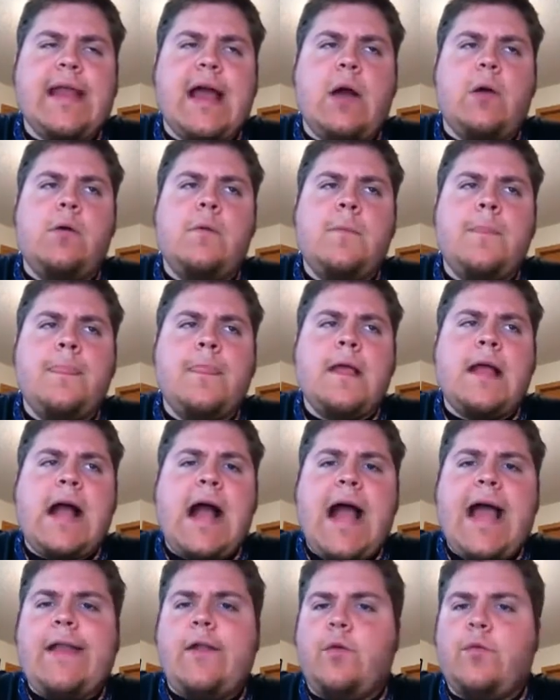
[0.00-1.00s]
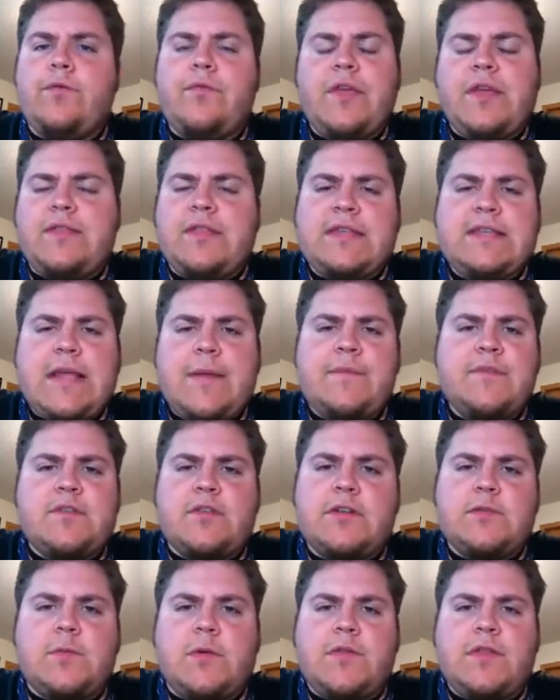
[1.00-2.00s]
Now, I don't think that
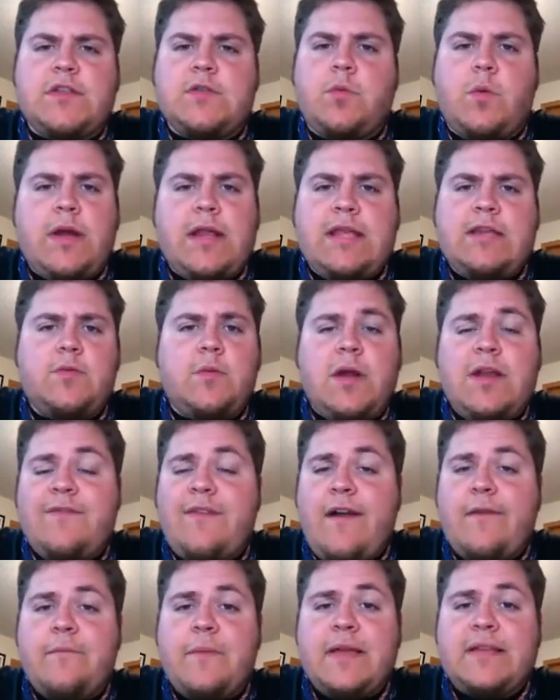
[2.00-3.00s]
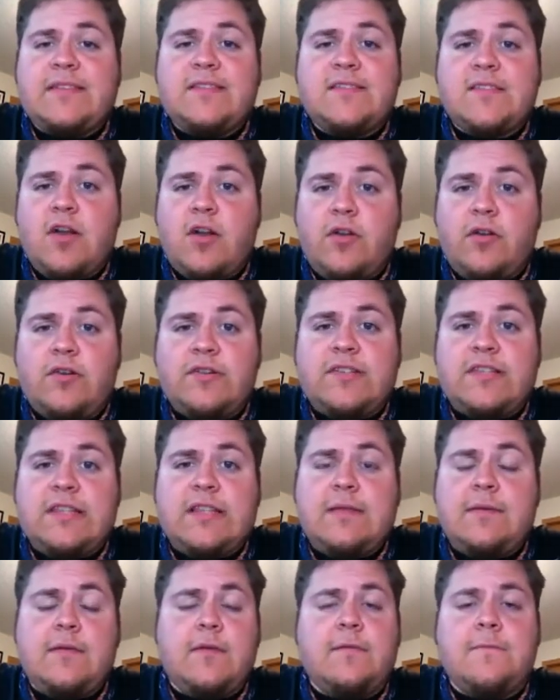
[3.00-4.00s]
Dempster is one of the 20, 25 best starters
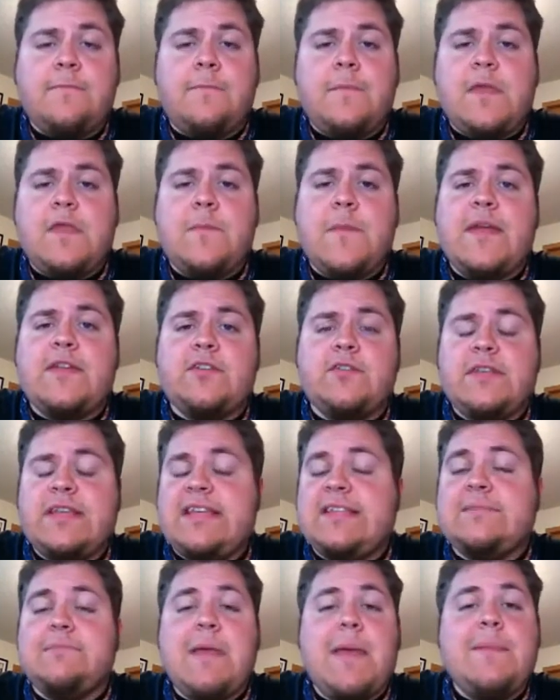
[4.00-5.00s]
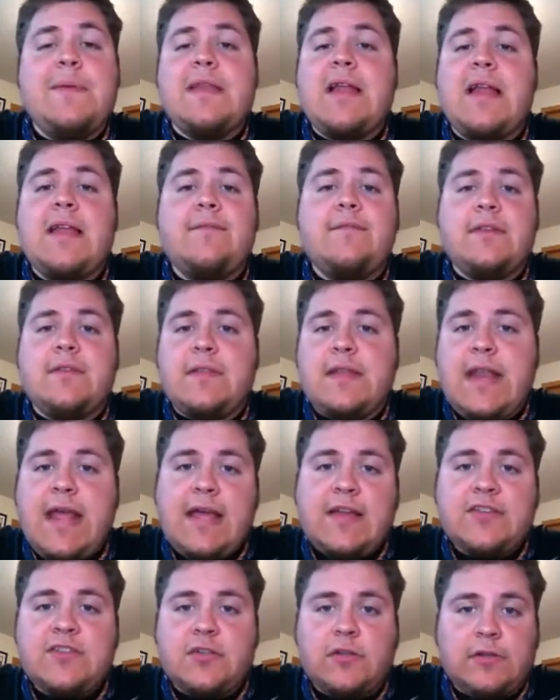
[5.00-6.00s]
in the major leagues, maybe not even in the
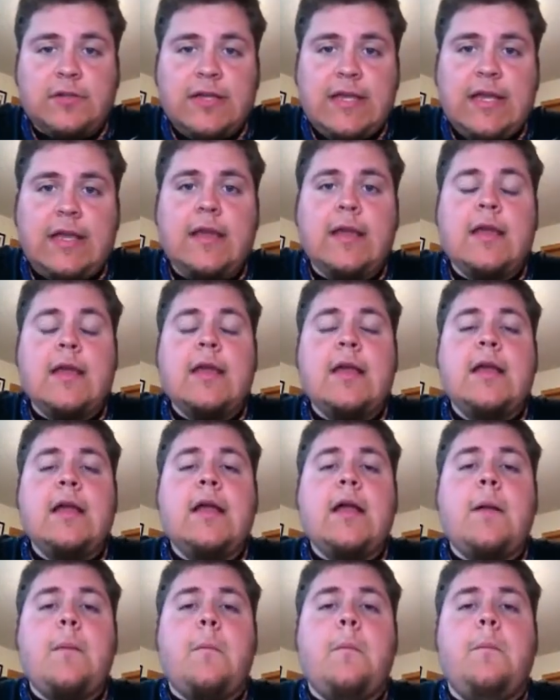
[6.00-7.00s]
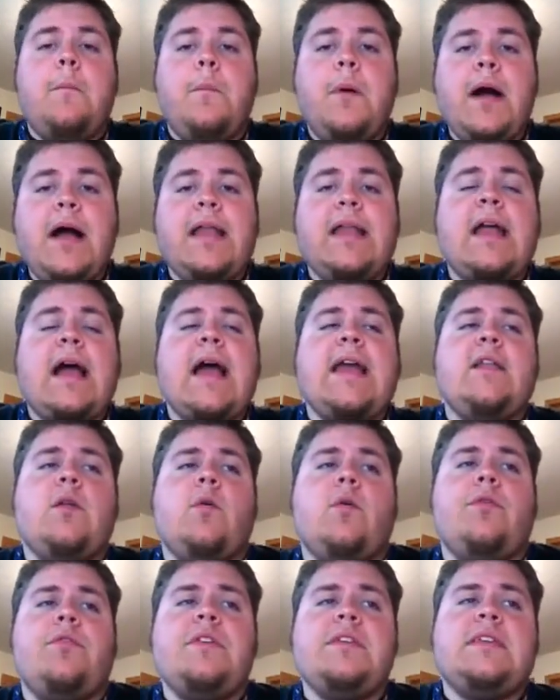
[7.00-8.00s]
National League, but I
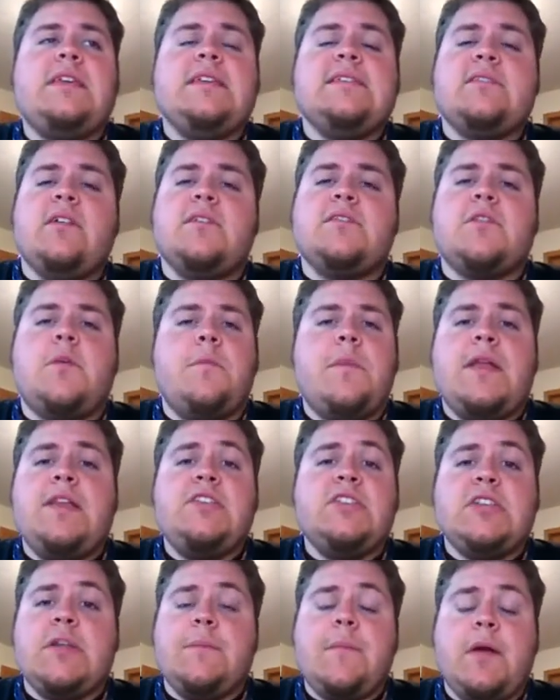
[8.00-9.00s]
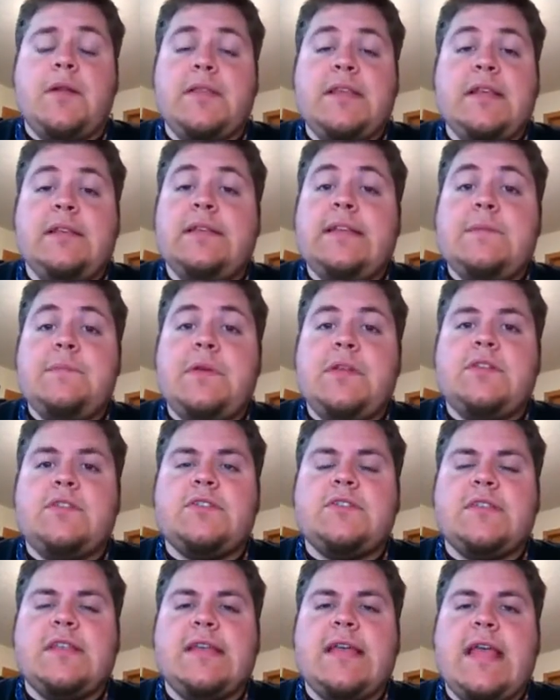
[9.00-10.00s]
don't think he's also mentioned among the elite
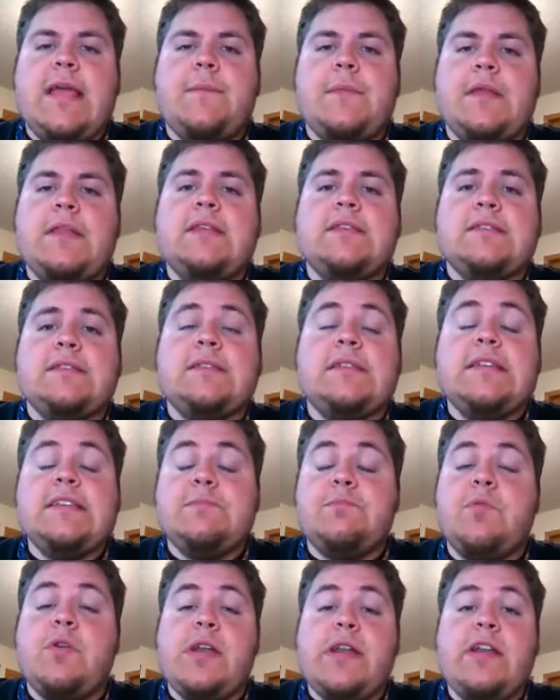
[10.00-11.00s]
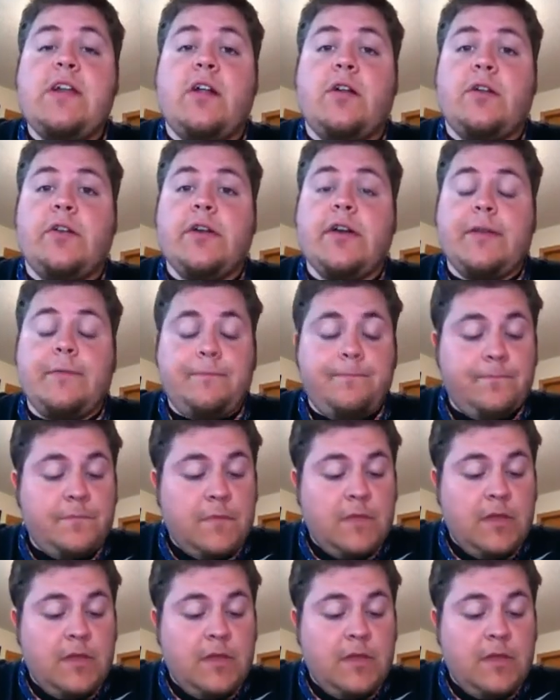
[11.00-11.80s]
pitchers in the game, and he's pretty darn good.